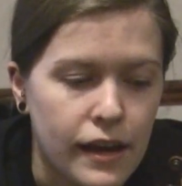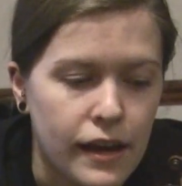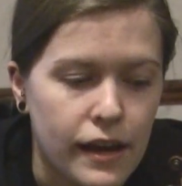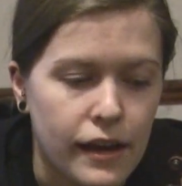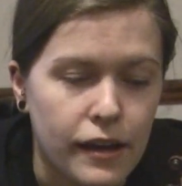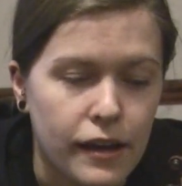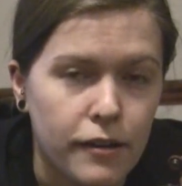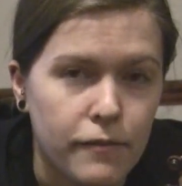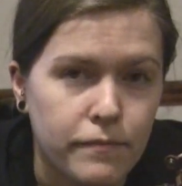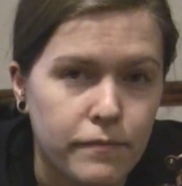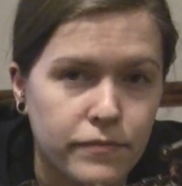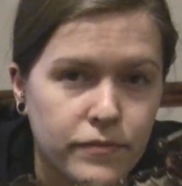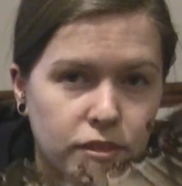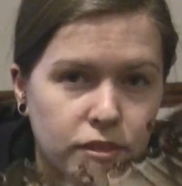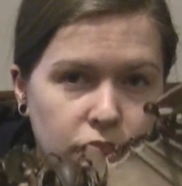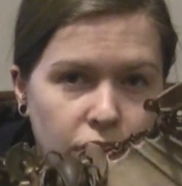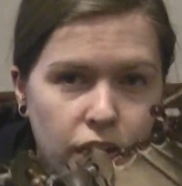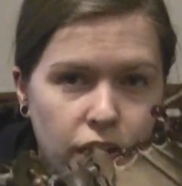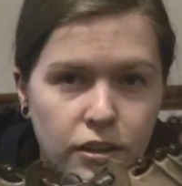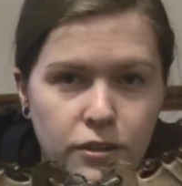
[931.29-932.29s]
So
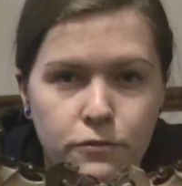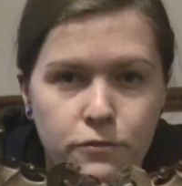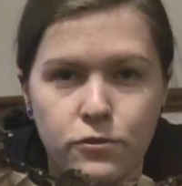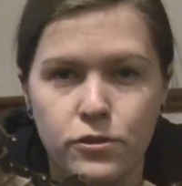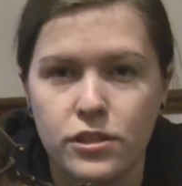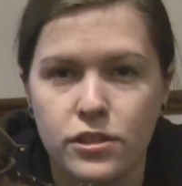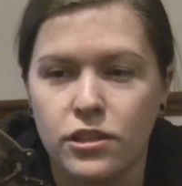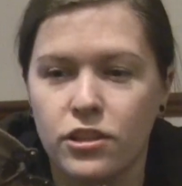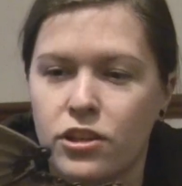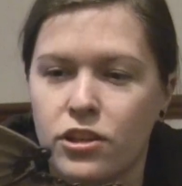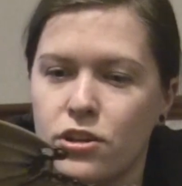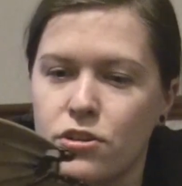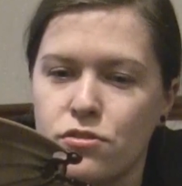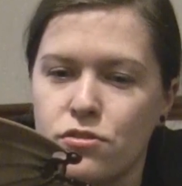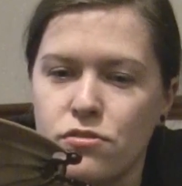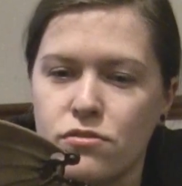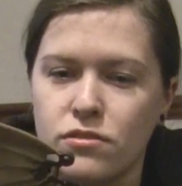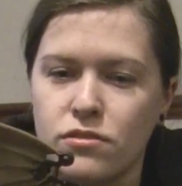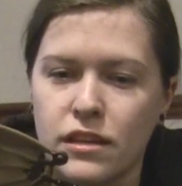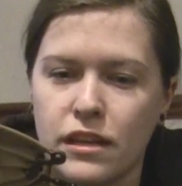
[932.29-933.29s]
yeah, look forward to
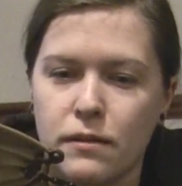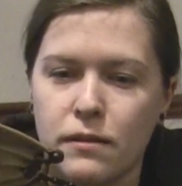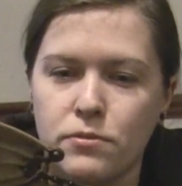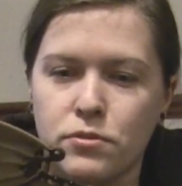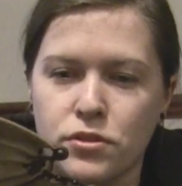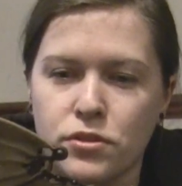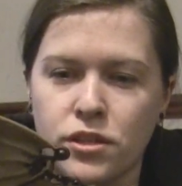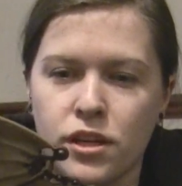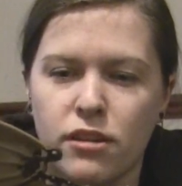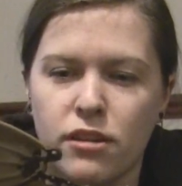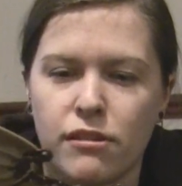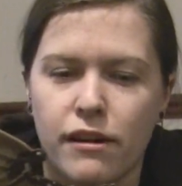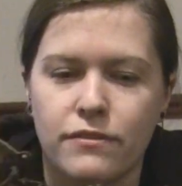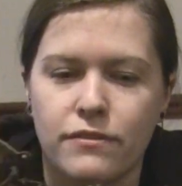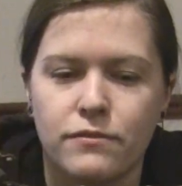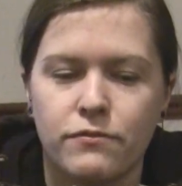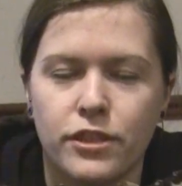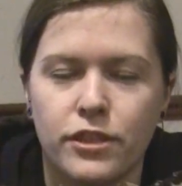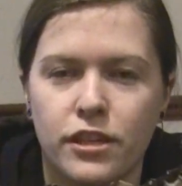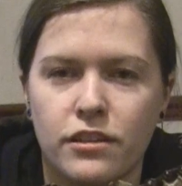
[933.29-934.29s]
those, and I'm sure Charlotte will have
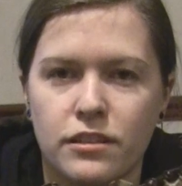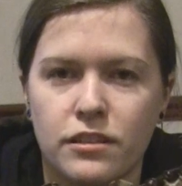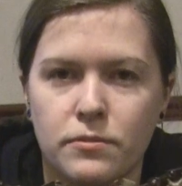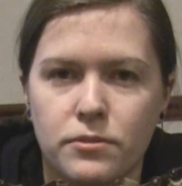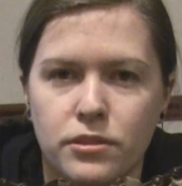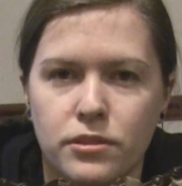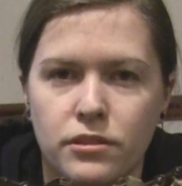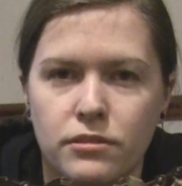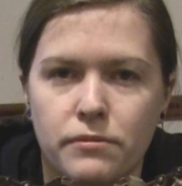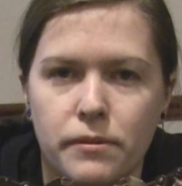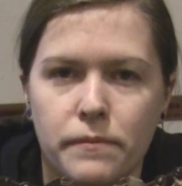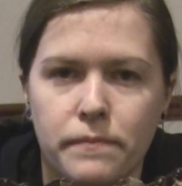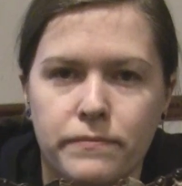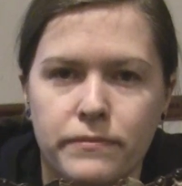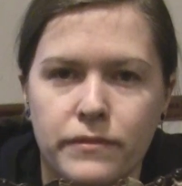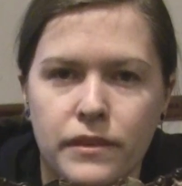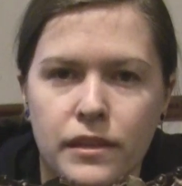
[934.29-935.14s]
some videos up soon as well.